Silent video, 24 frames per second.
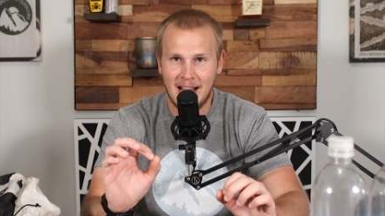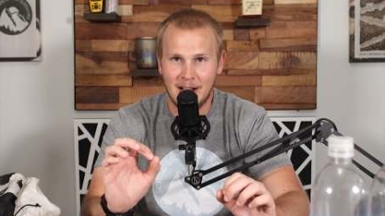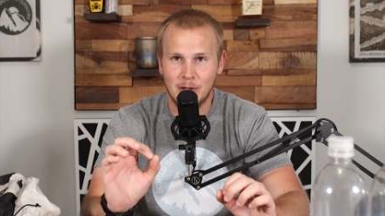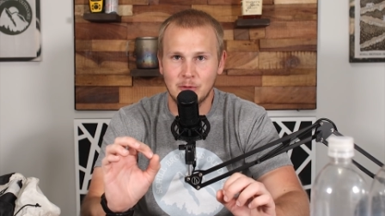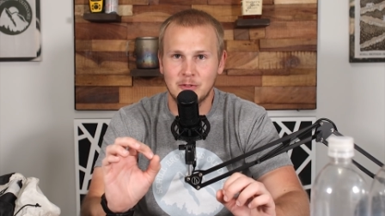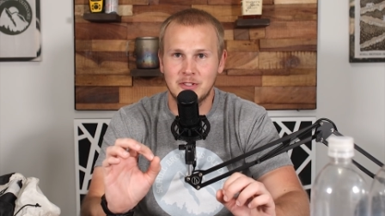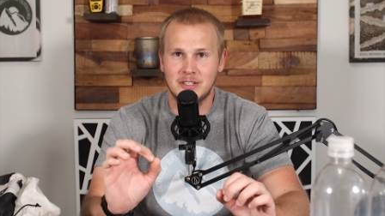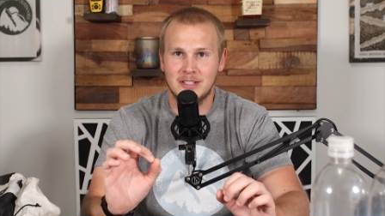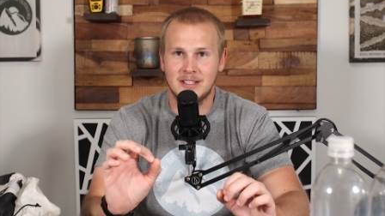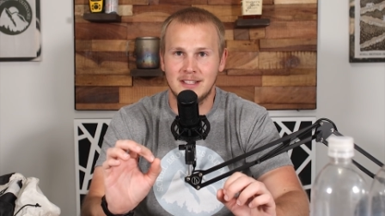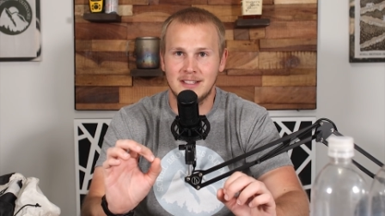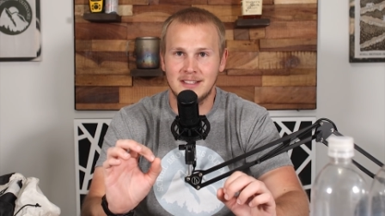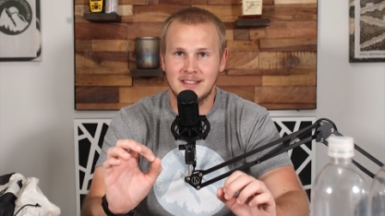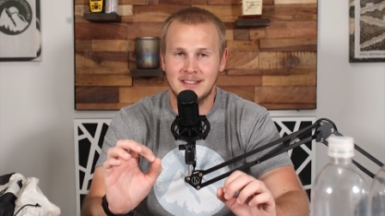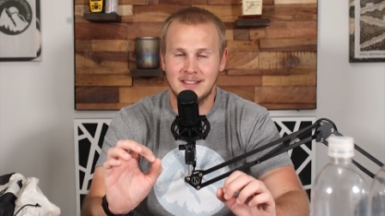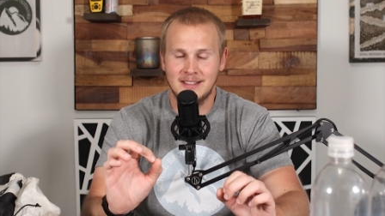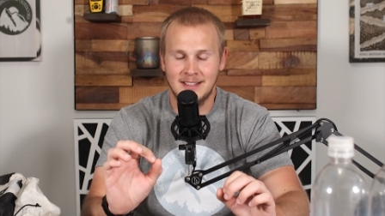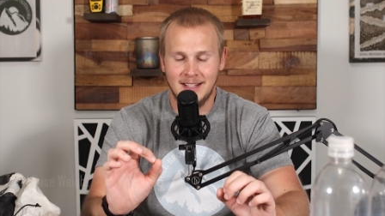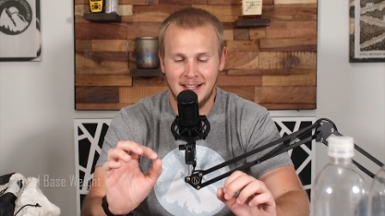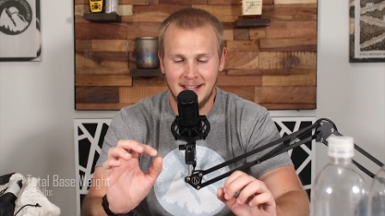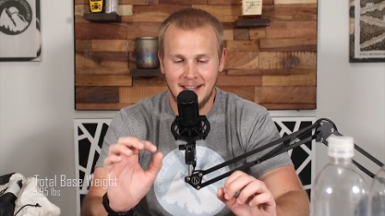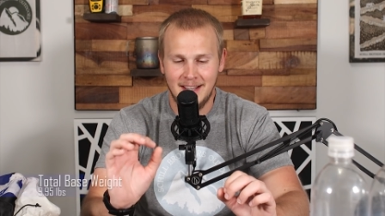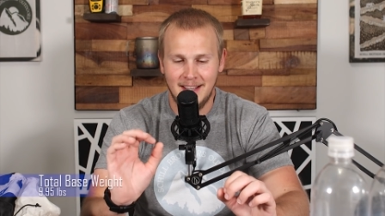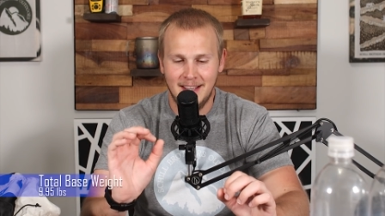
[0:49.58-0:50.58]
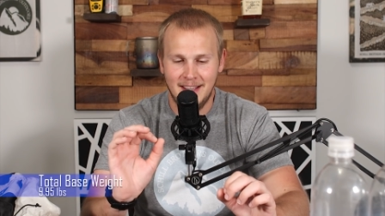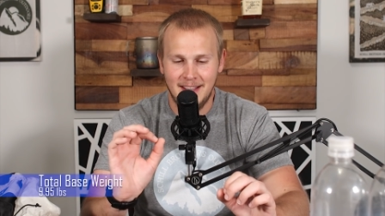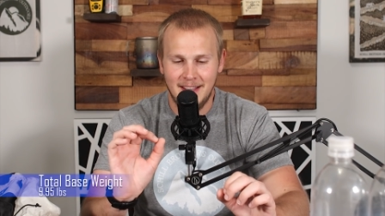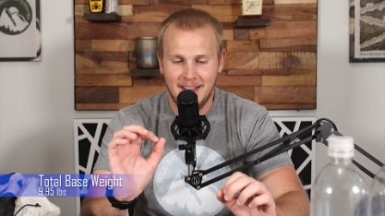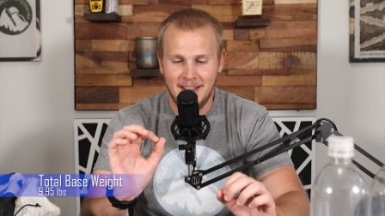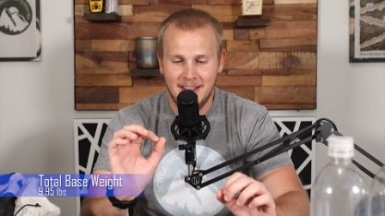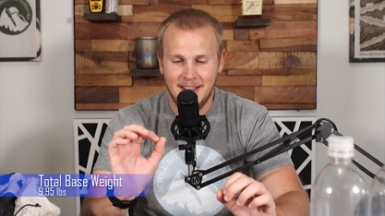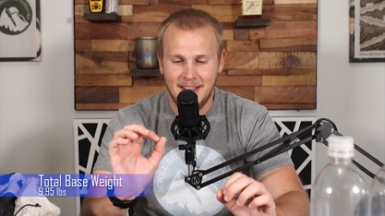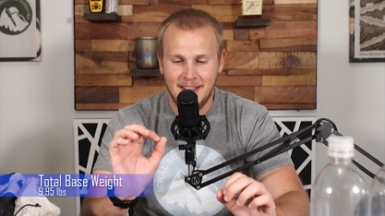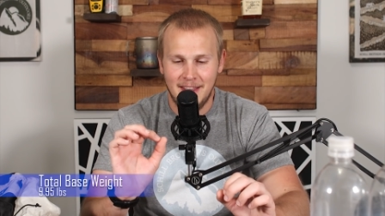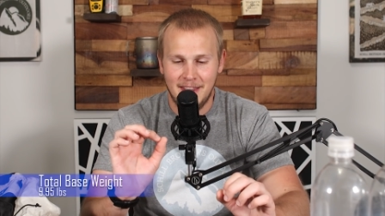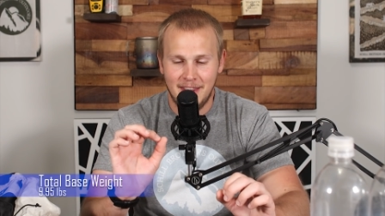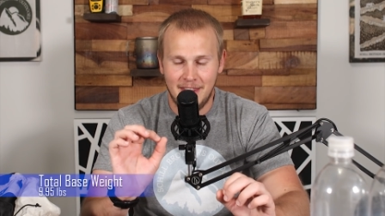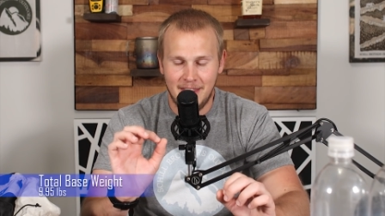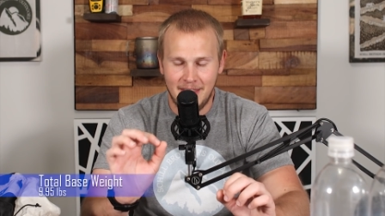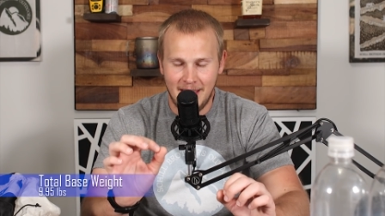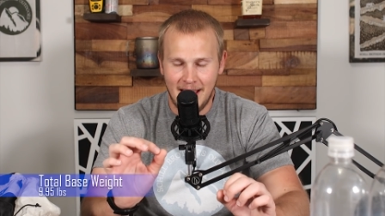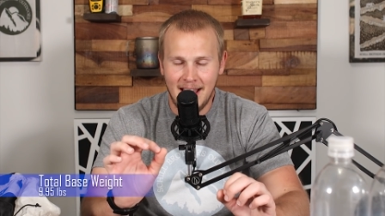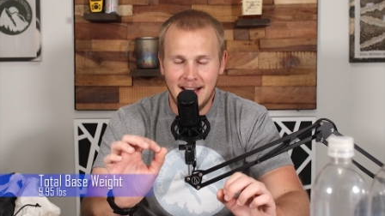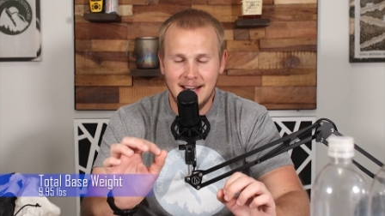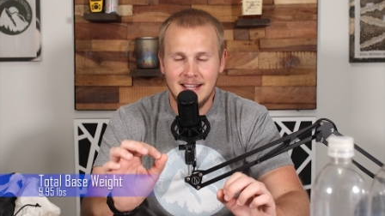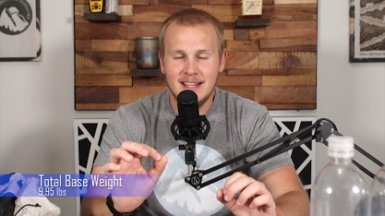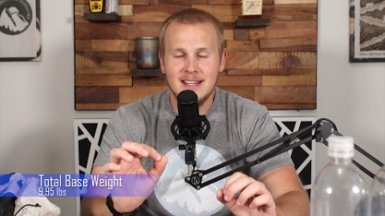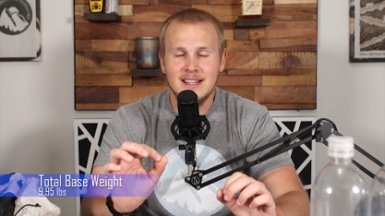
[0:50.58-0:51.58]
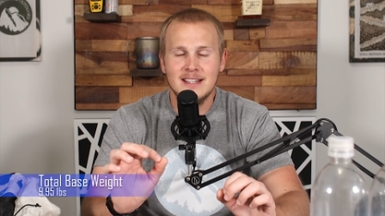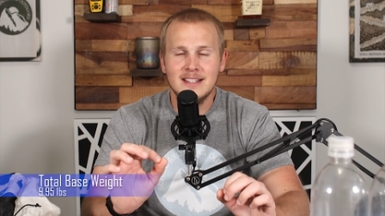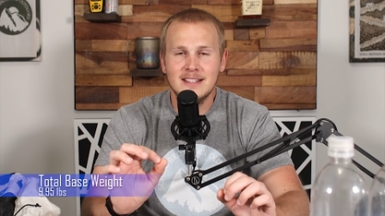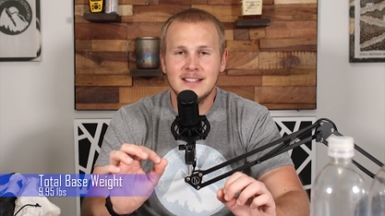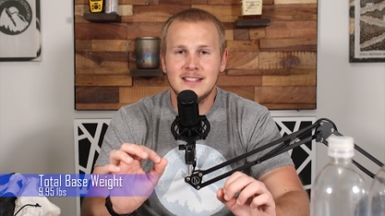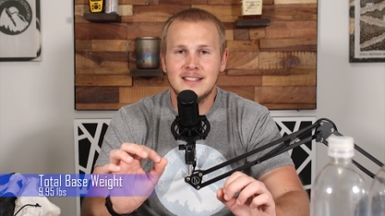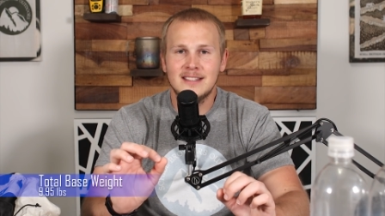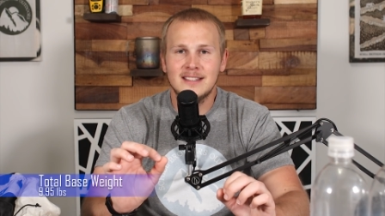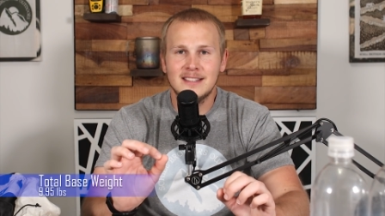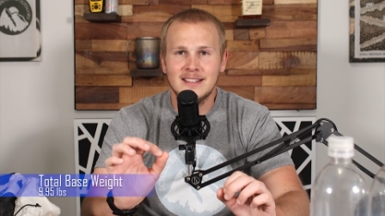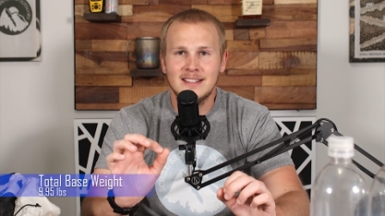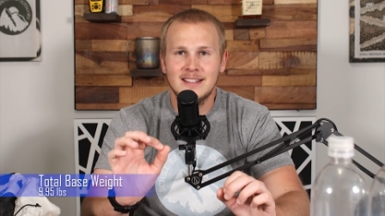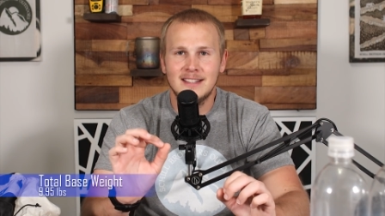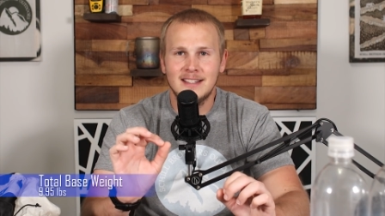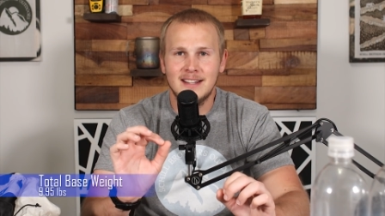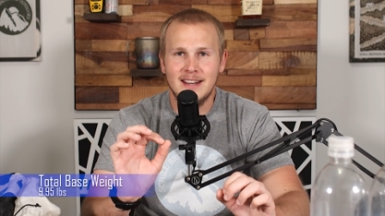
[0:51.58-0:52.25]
ounces. That is